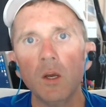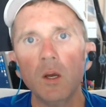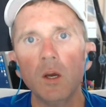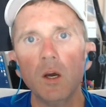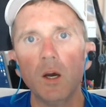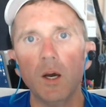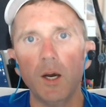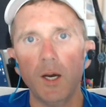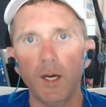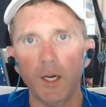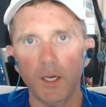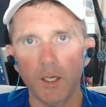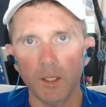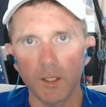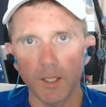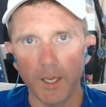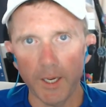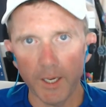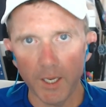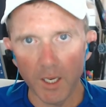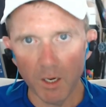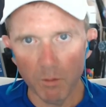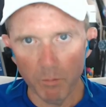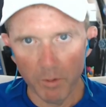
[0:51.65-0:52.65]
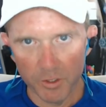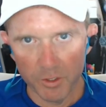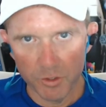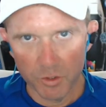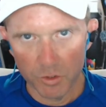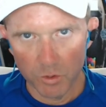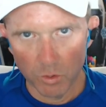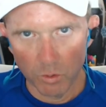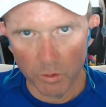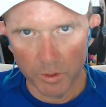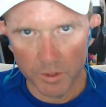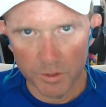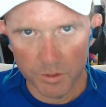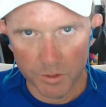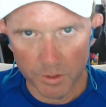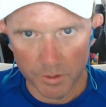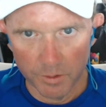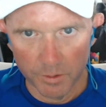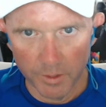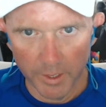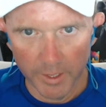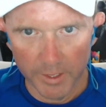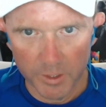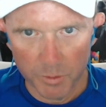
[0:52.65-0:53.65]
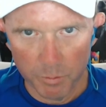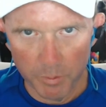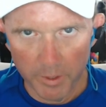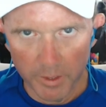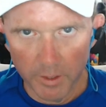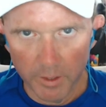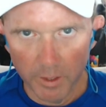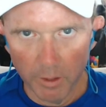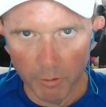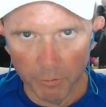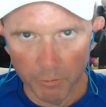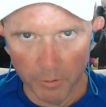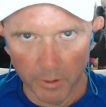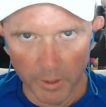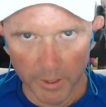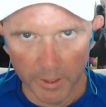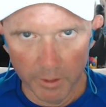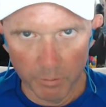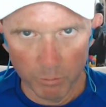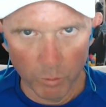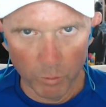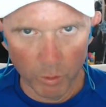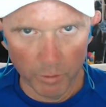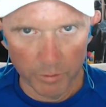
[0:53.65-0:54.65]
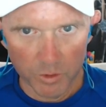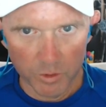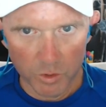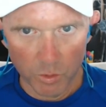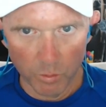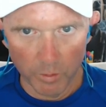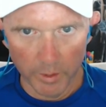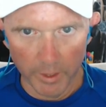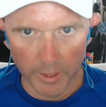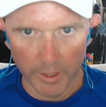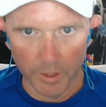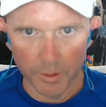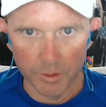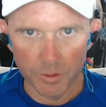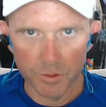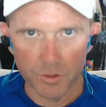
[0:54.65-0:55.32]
liking my stories, and has been there for like more than 20 years.